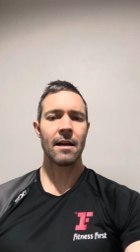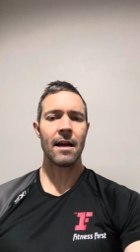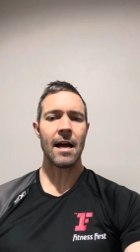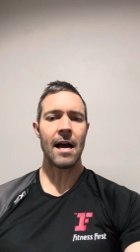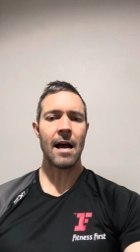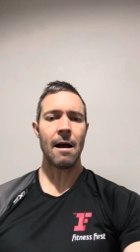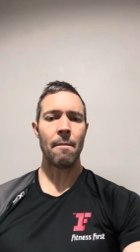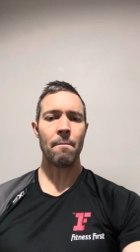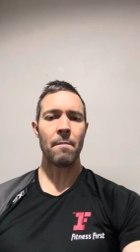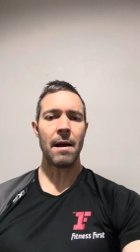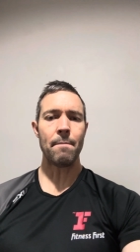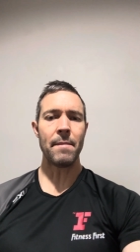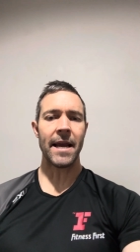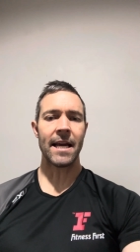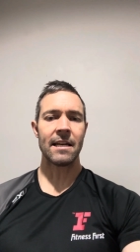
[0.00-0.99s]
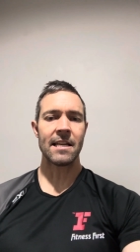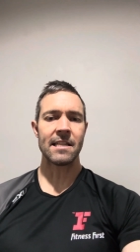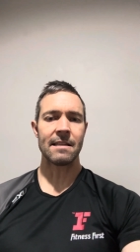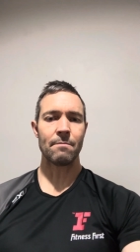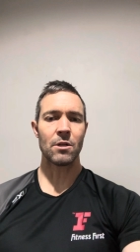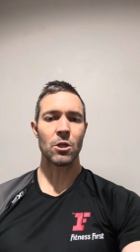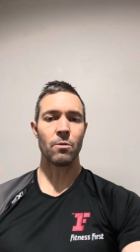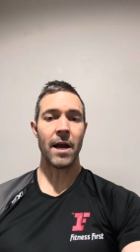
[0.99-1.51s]
a
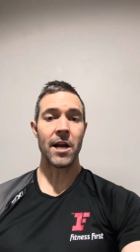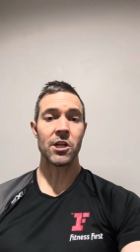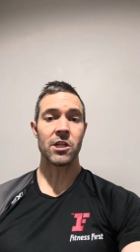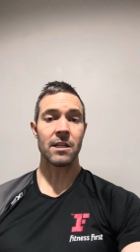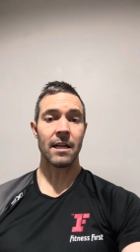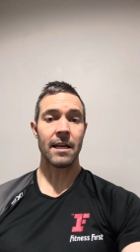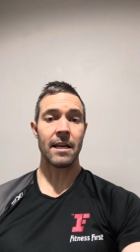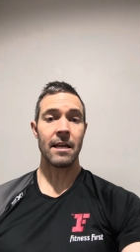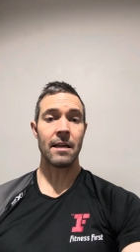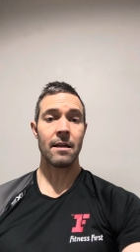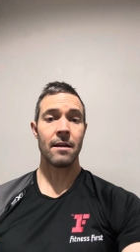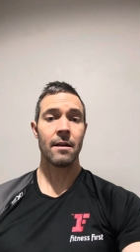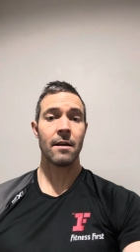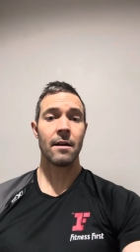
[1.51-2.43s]
mechanism to actually